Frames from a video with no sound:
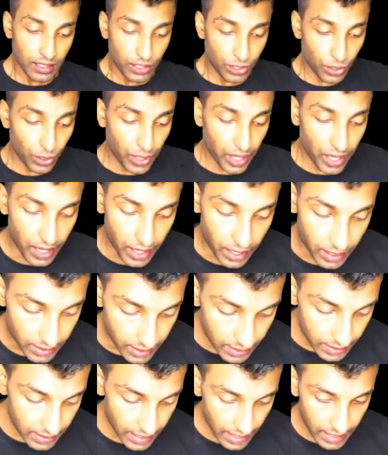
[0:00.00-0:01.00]
So here in
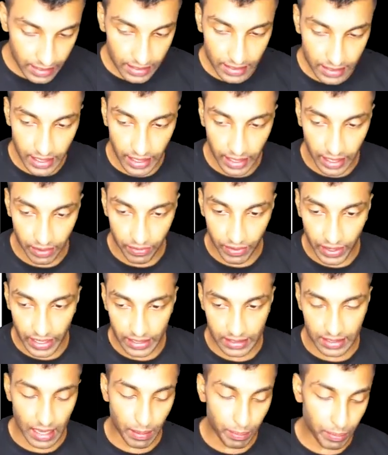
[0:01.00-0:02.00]
this case, the given
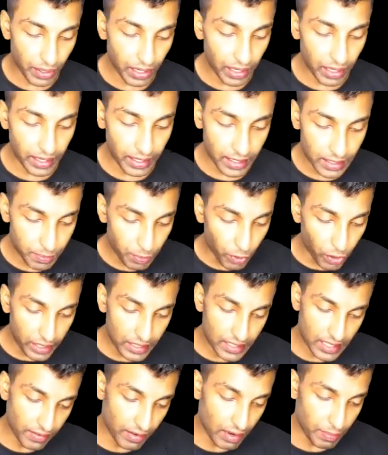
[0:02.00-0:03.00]
example, it is
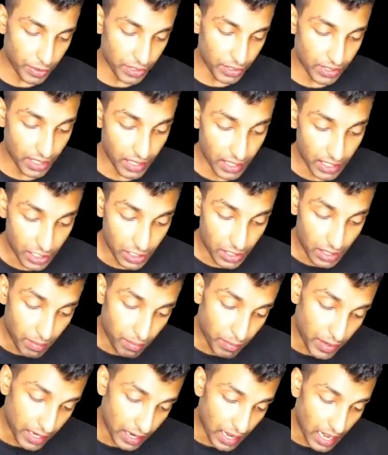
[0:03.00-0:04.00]

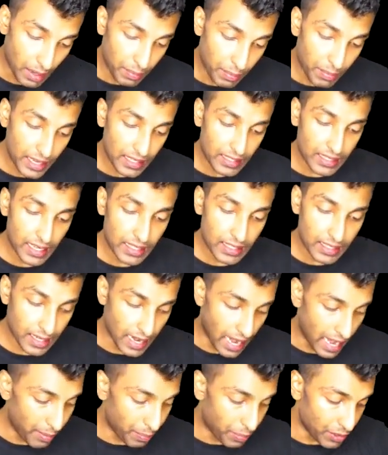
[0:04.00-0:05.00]
0.7%, but RBI says
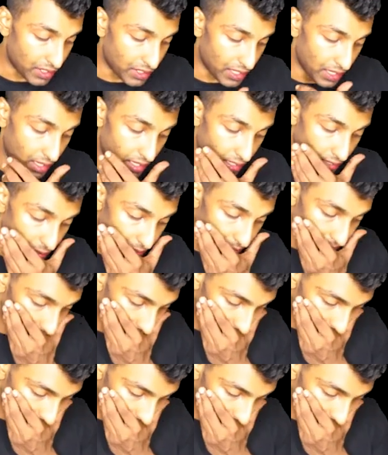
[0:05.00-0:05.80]
9%.